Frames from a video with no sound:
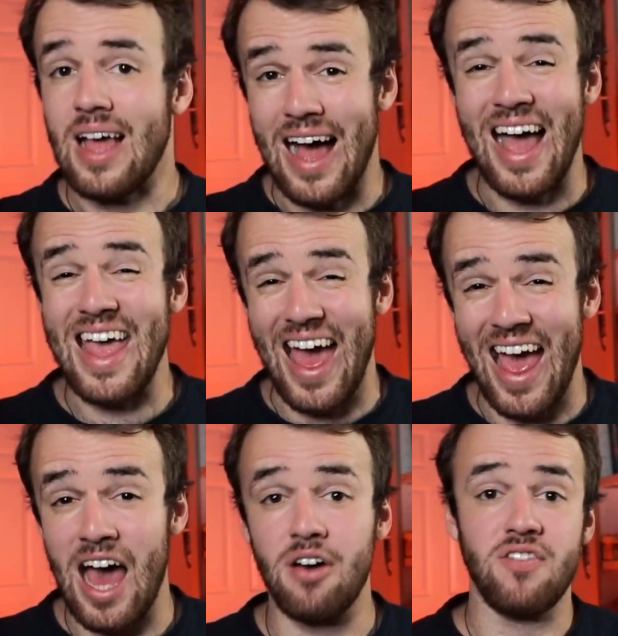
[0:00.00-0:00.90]
I
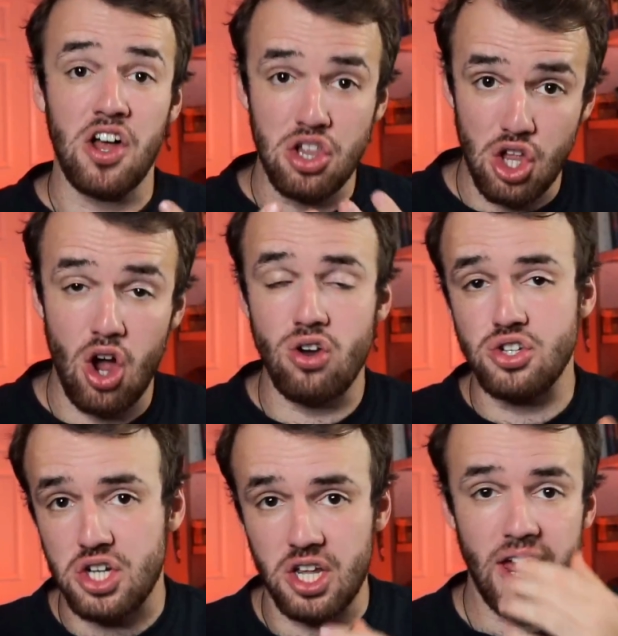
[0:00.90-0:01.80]
have a
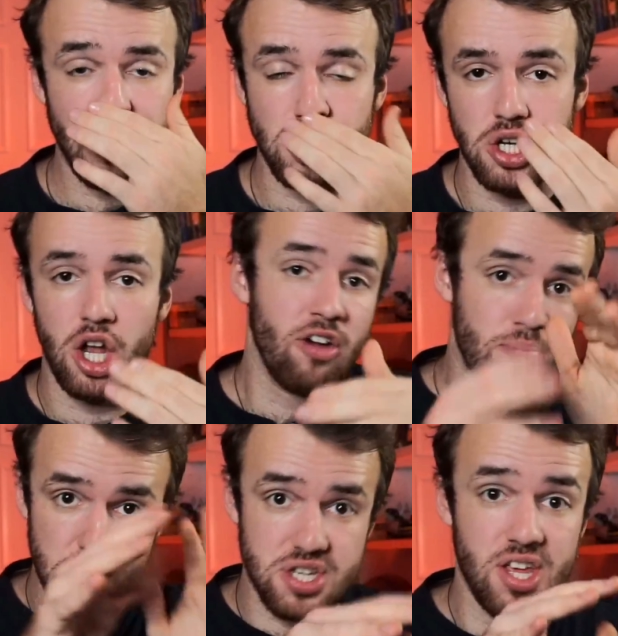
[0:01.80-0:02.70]
large collection
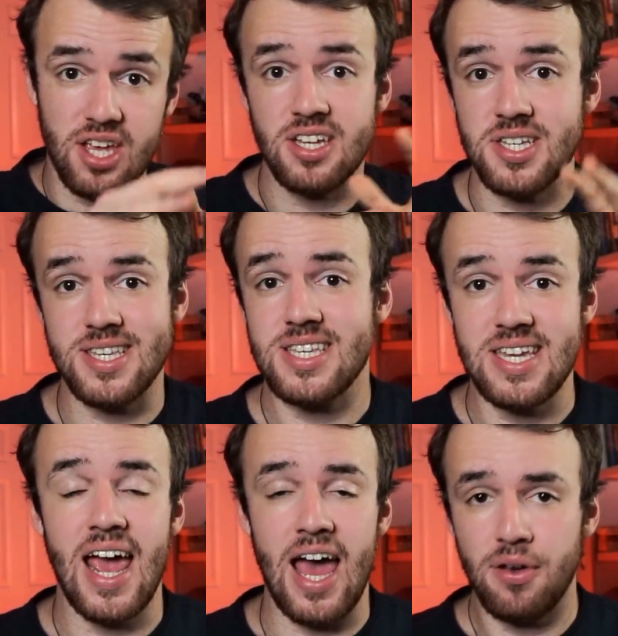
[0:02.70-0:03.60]
of Brazilian
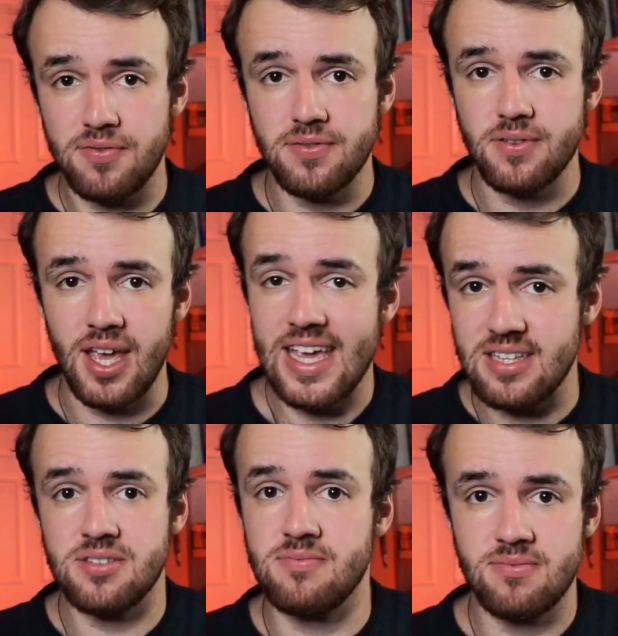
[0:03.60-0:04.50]
staff
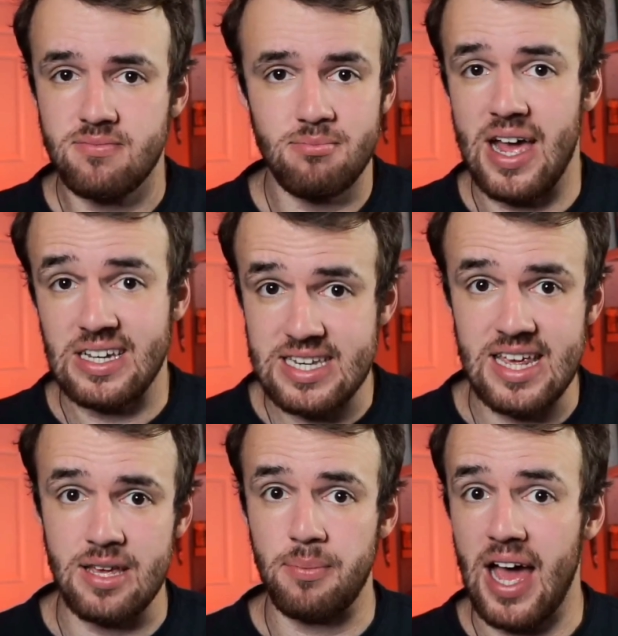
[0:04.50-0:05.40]
in my
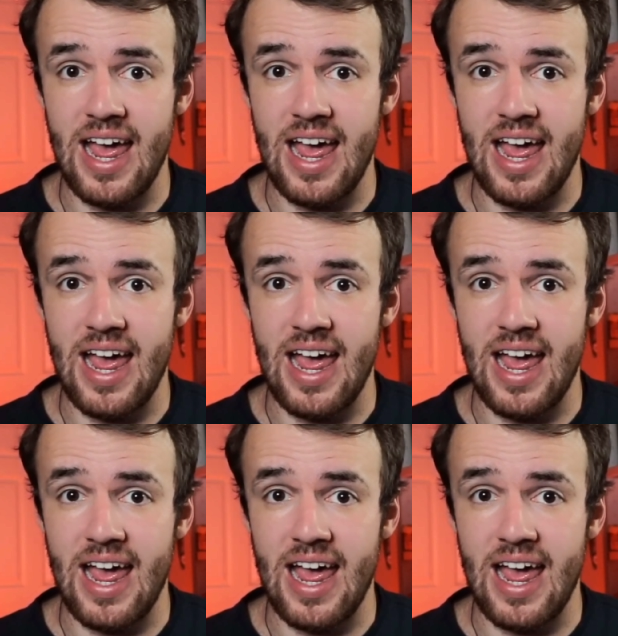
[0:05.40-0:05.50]
team.